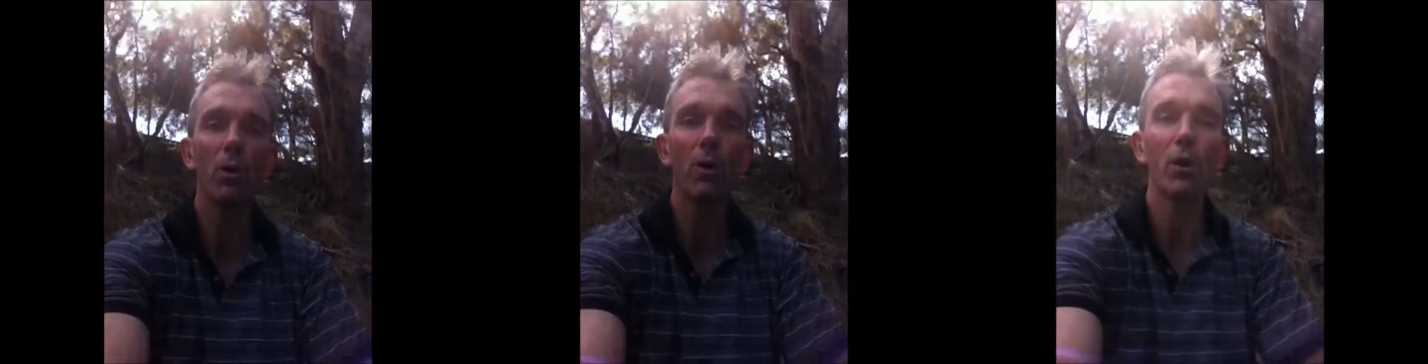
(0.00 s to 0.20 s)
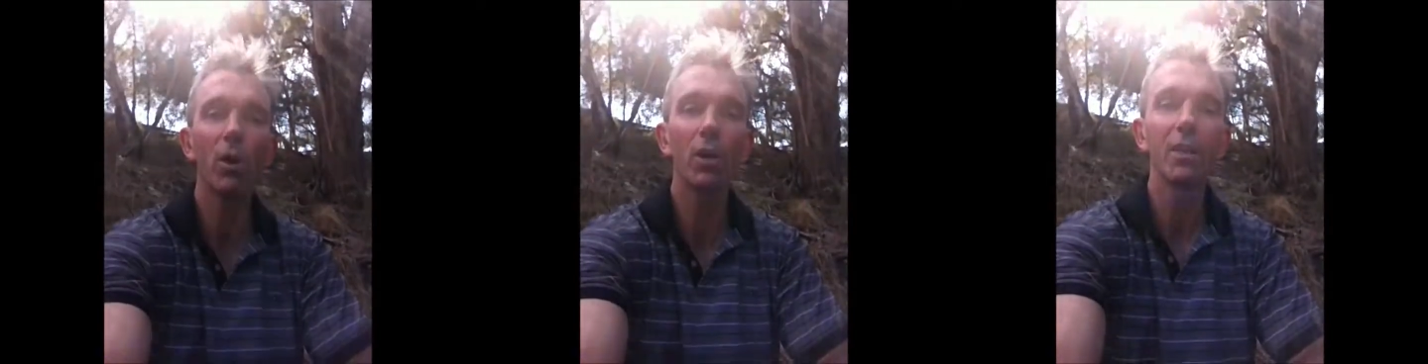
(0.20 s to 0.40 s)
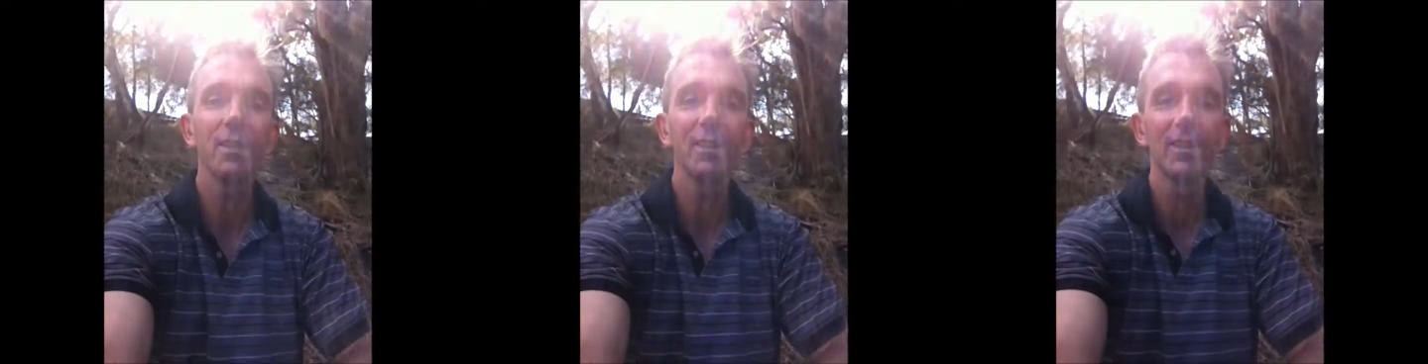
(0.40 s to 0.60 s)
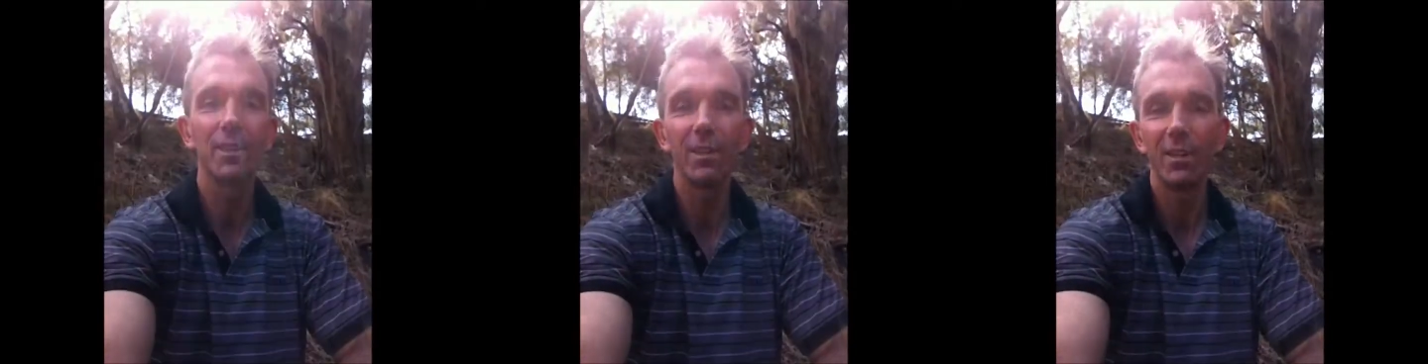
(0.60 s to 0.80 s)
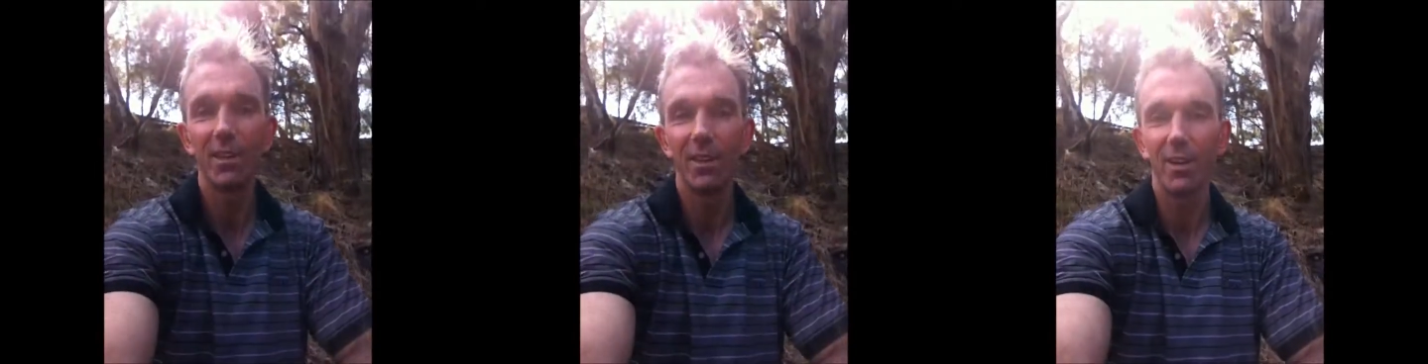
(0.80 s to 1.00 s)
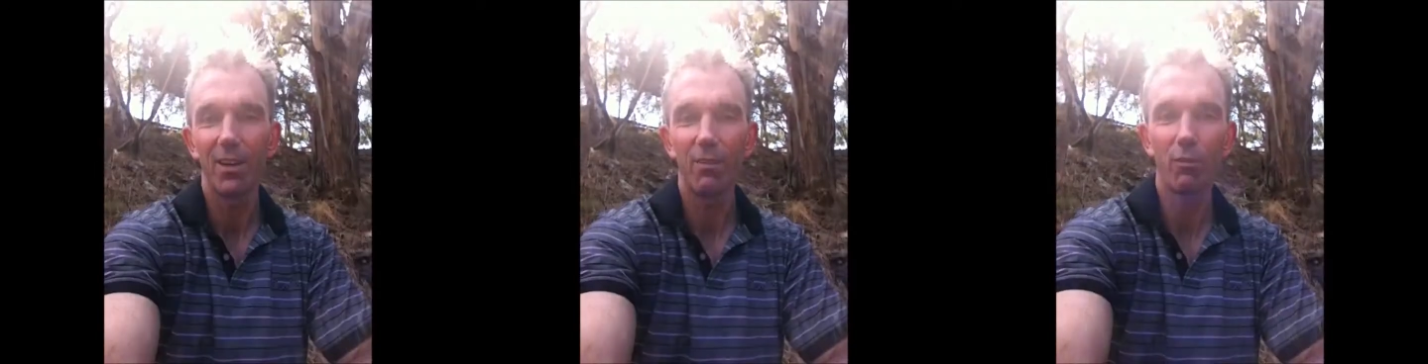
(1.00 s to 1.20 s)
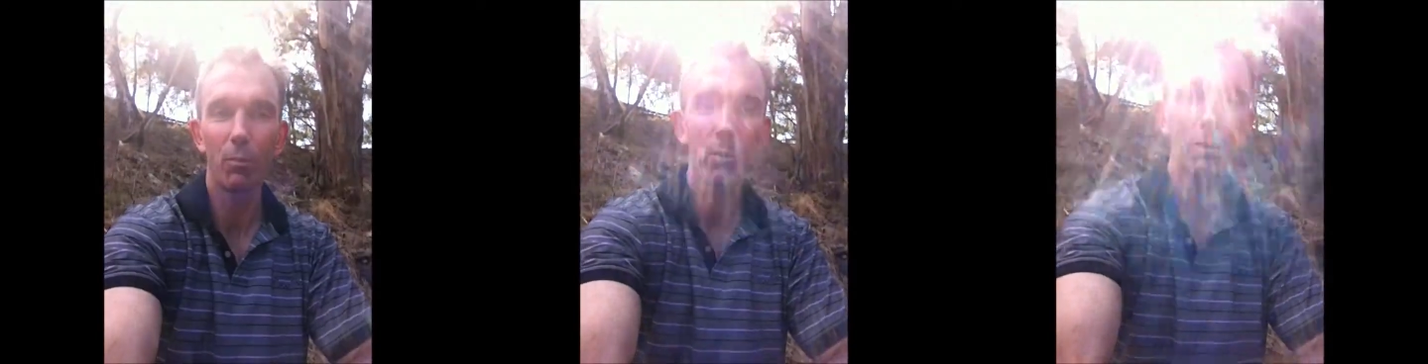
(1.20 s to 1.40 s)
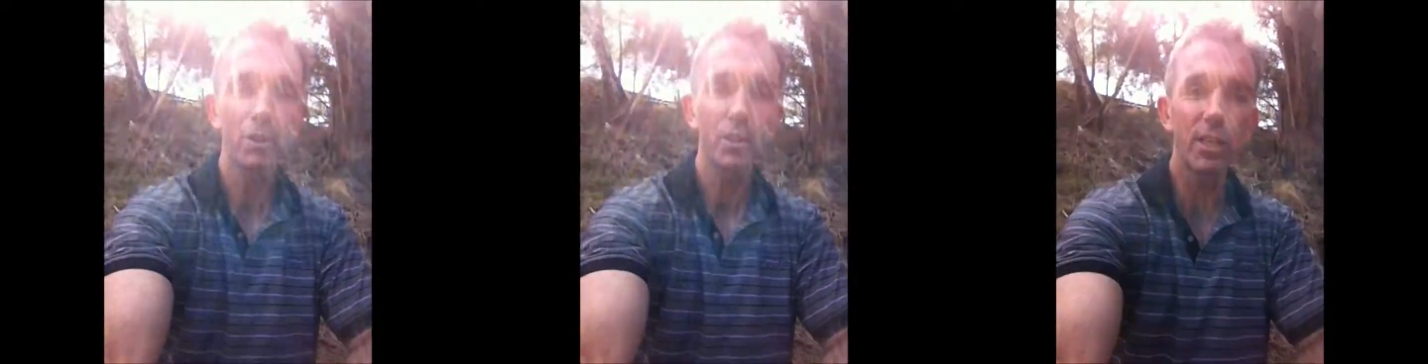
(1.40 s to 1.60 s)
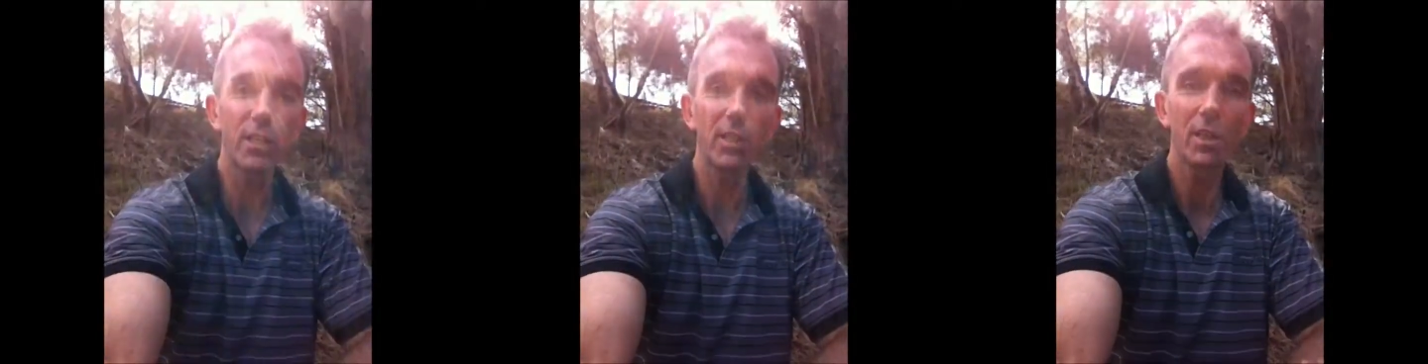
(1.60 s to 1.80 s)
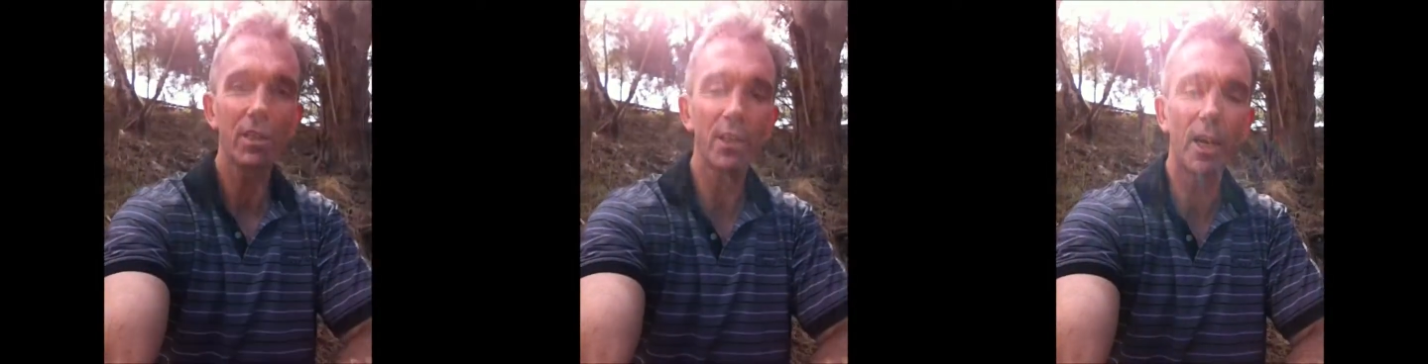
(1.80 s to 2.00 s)
her
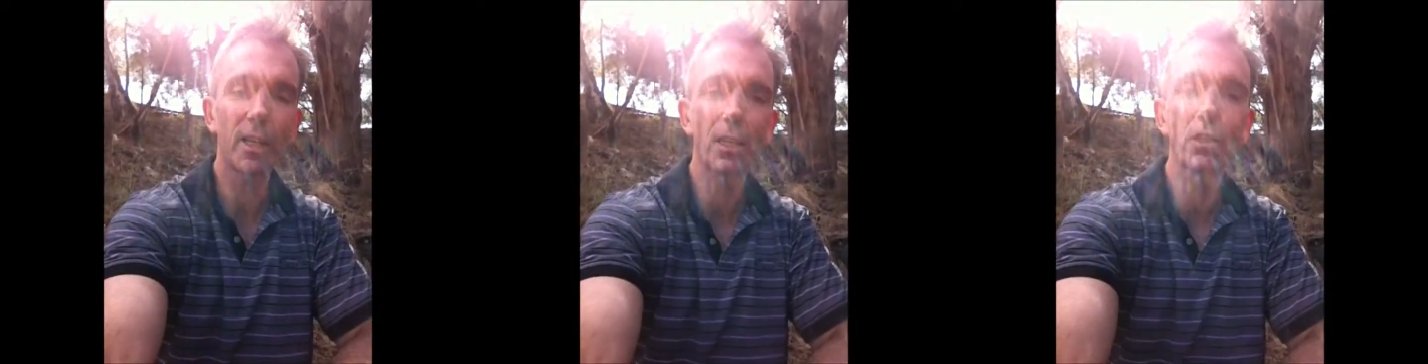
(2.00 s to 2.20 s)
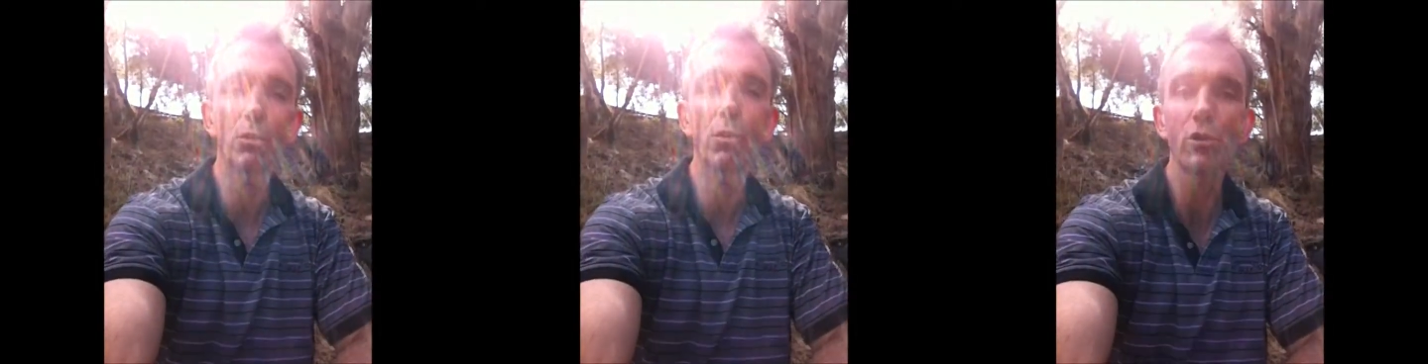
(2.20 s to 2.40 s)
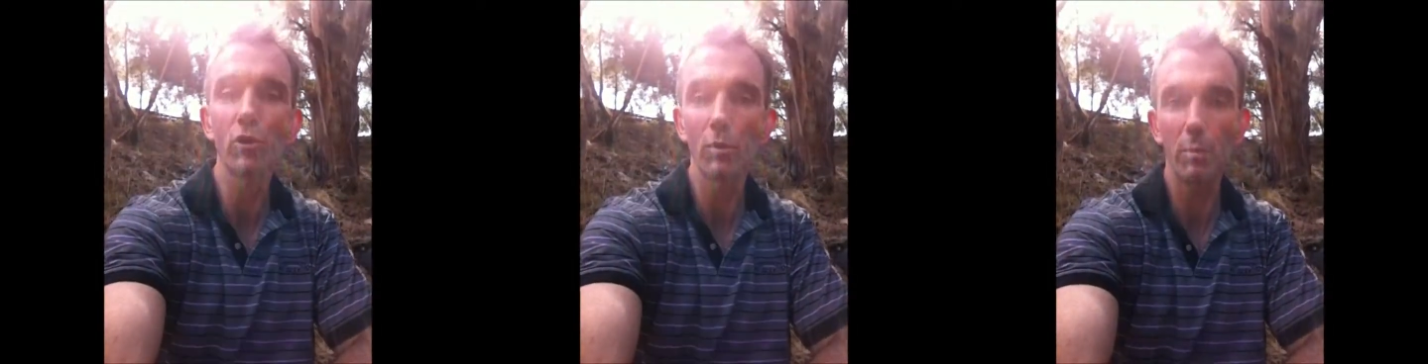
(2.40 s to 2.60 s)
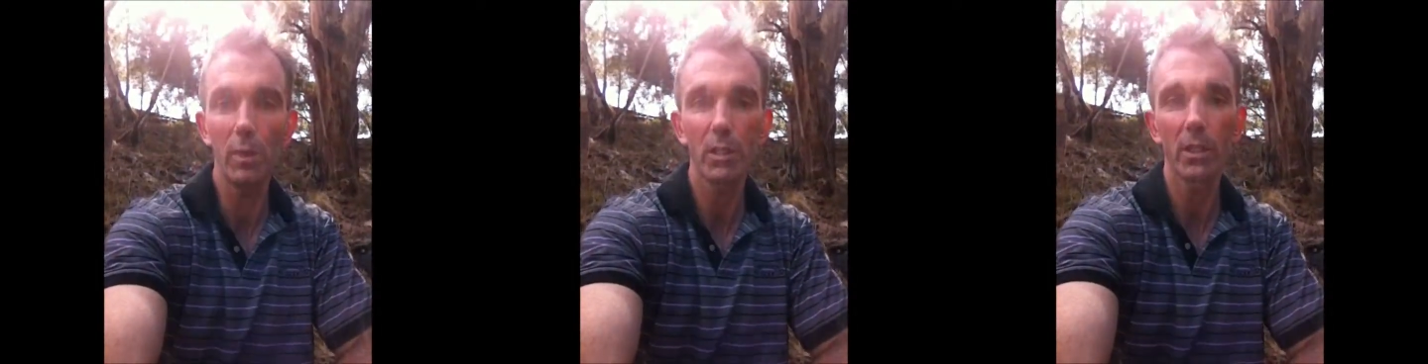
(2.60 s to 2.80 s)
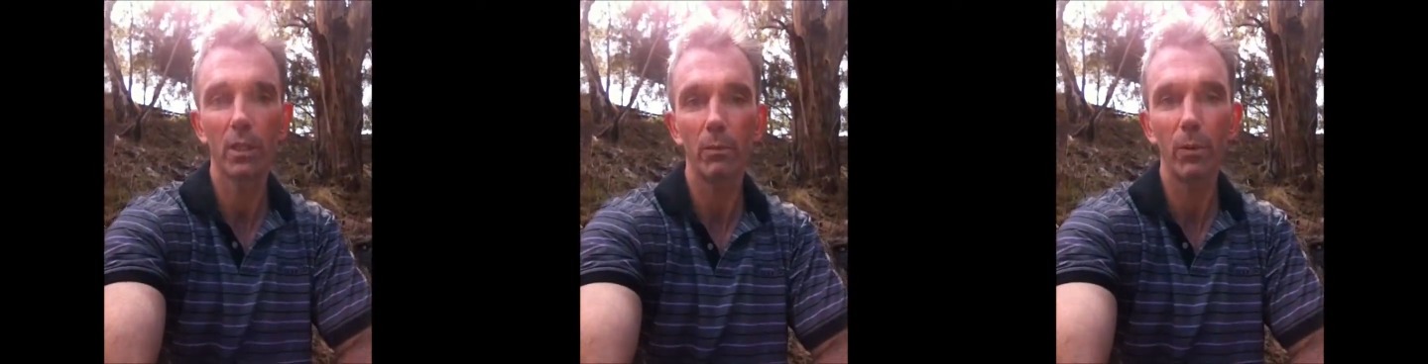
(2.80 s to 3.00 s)
assistant saying that she was too busy,